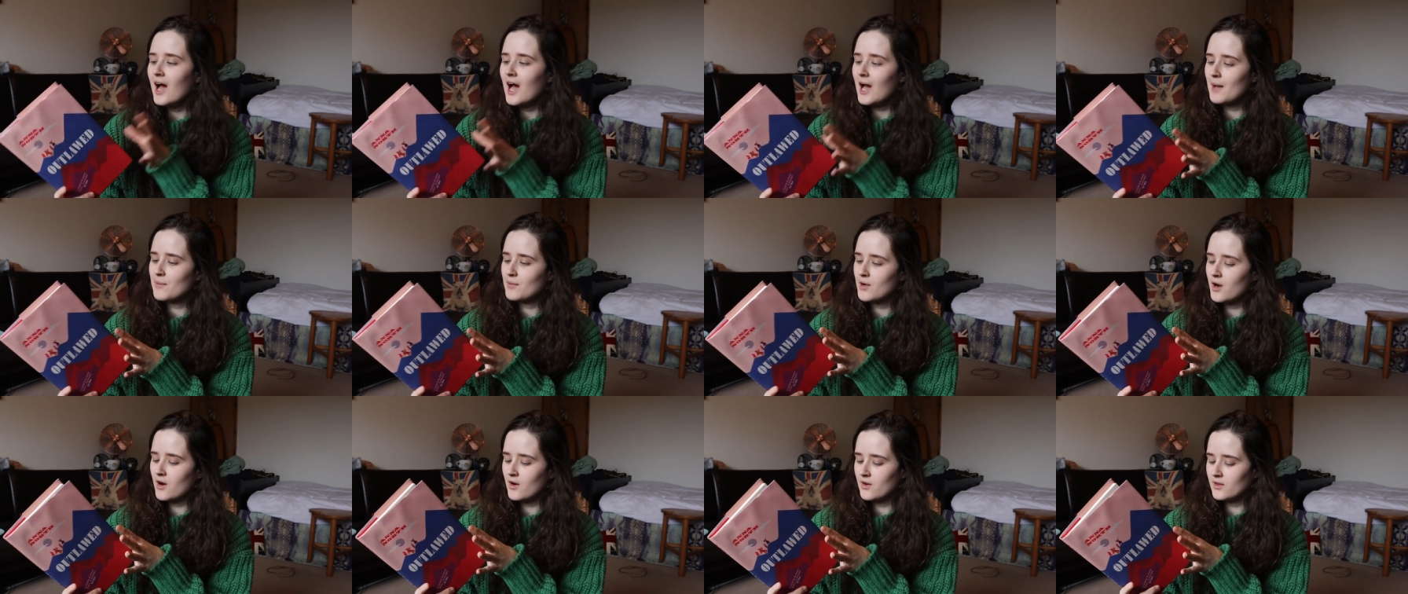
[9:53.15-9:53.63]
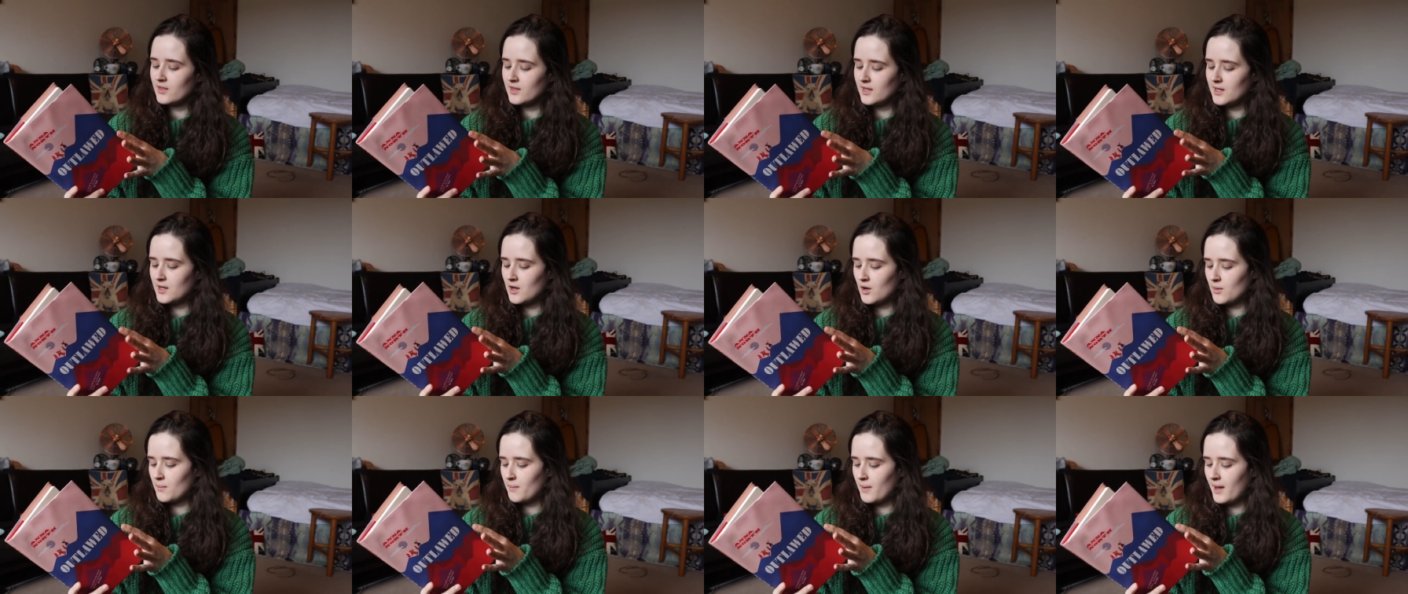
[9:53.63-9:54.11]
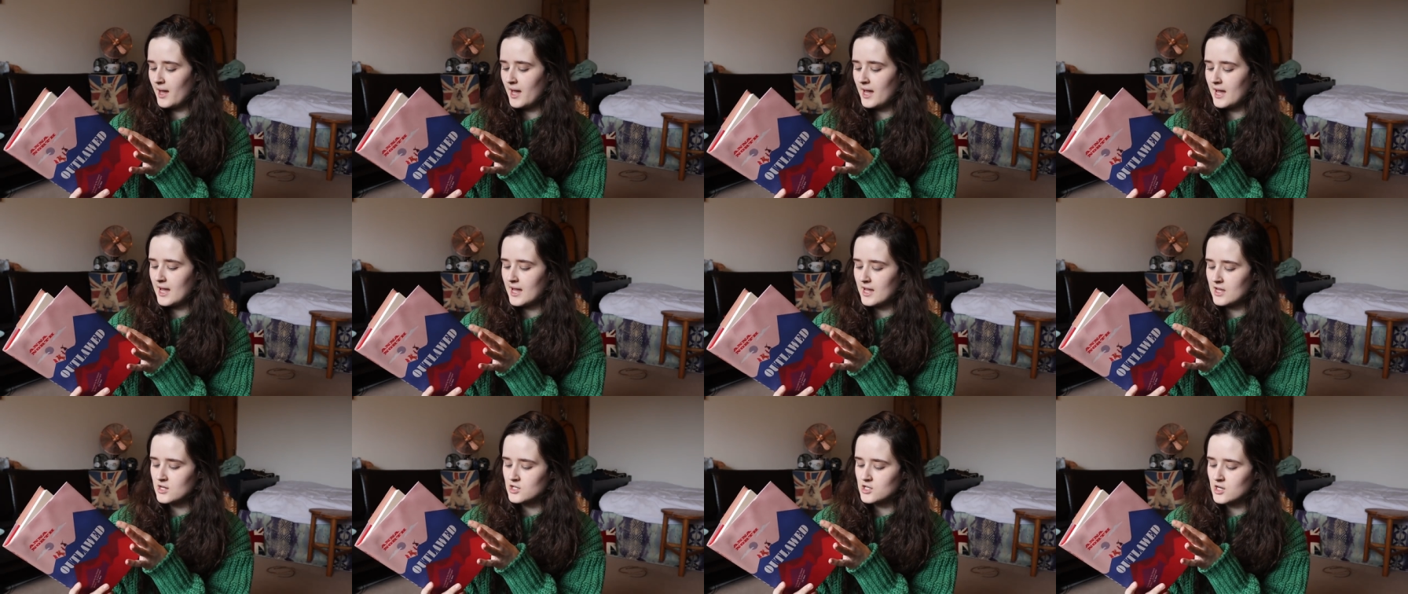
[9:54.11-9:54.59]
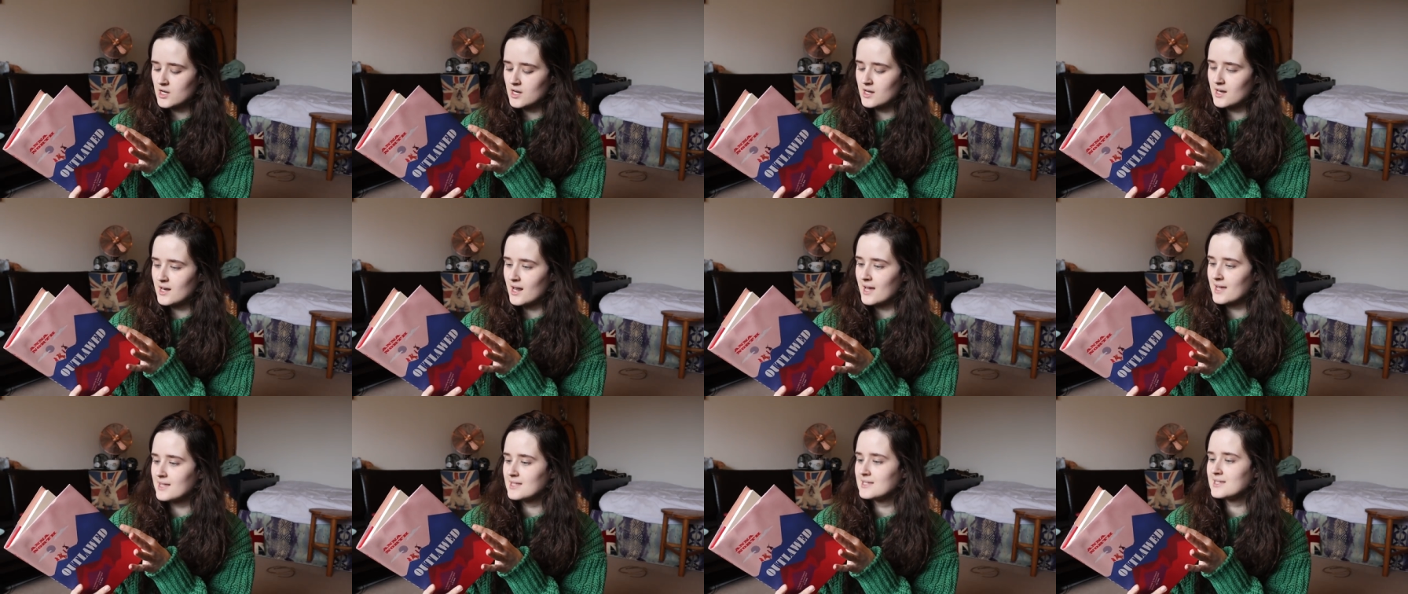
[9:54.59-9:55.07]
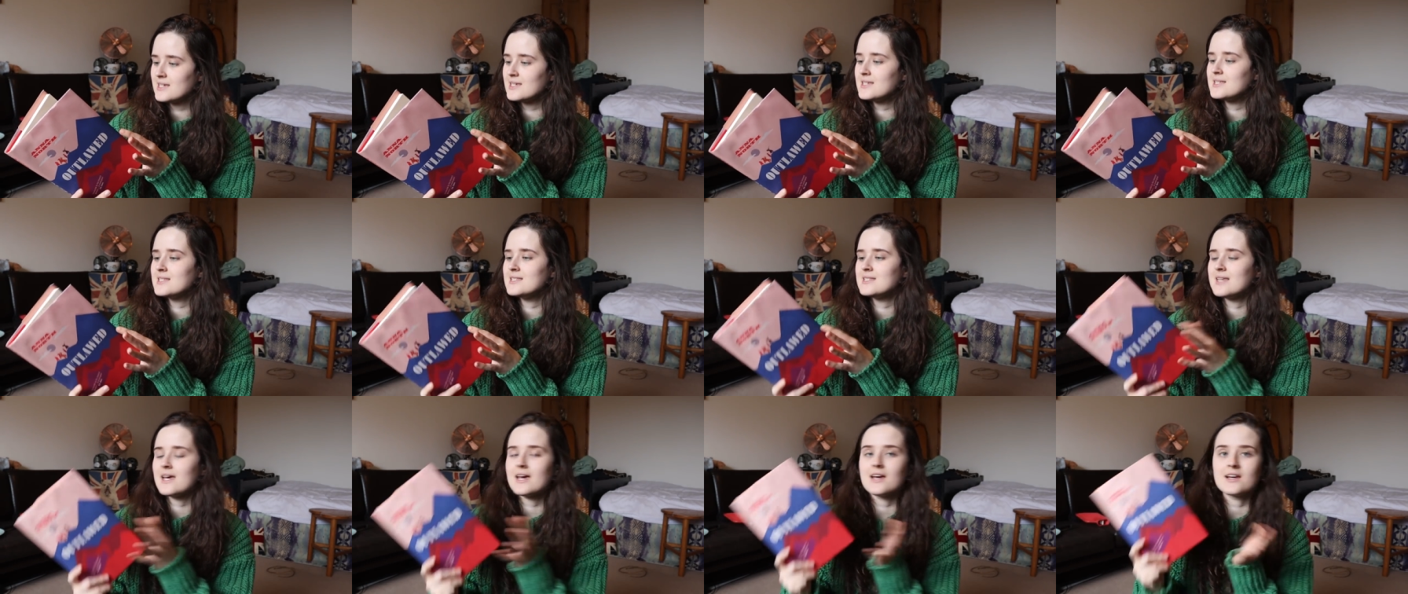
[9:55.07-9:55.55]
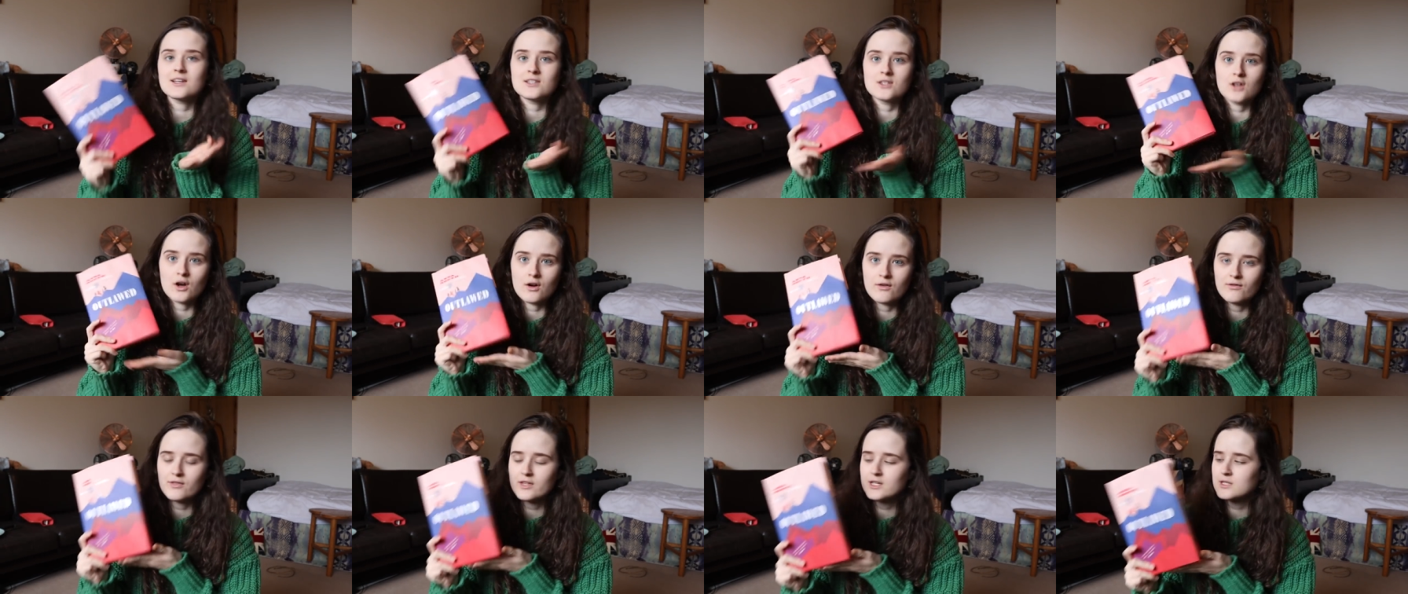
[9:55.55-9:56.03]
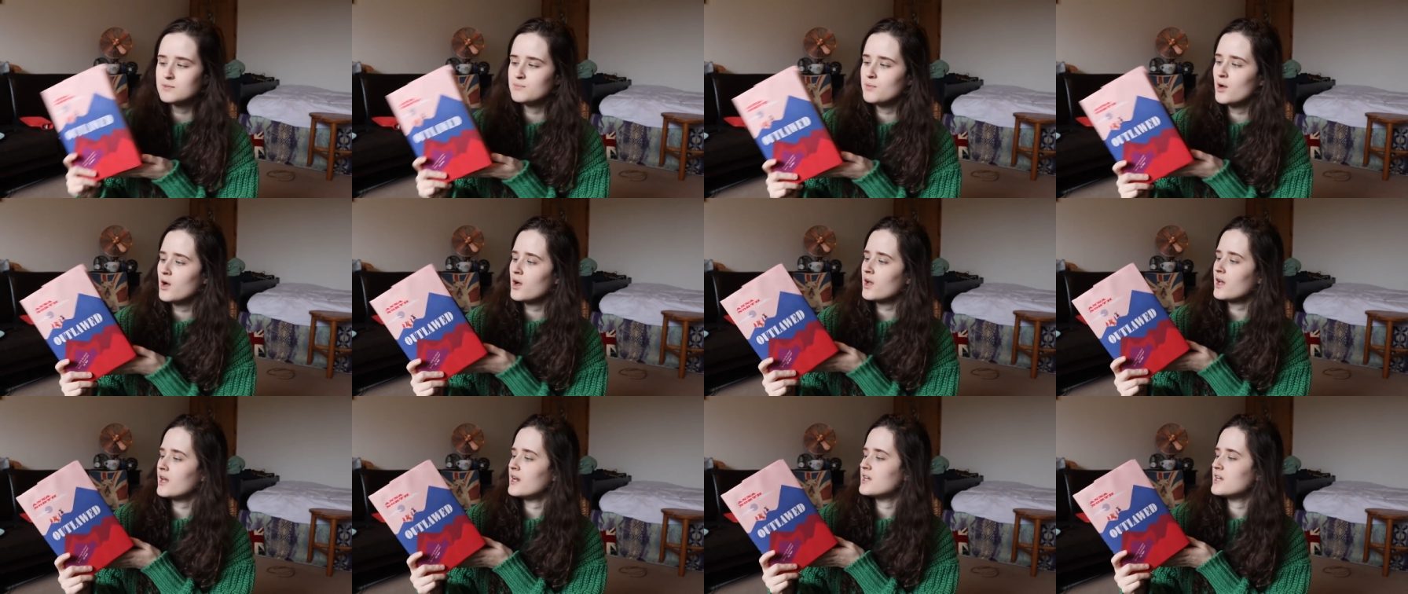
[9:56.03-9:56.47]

I'm currently on page 96 of this book,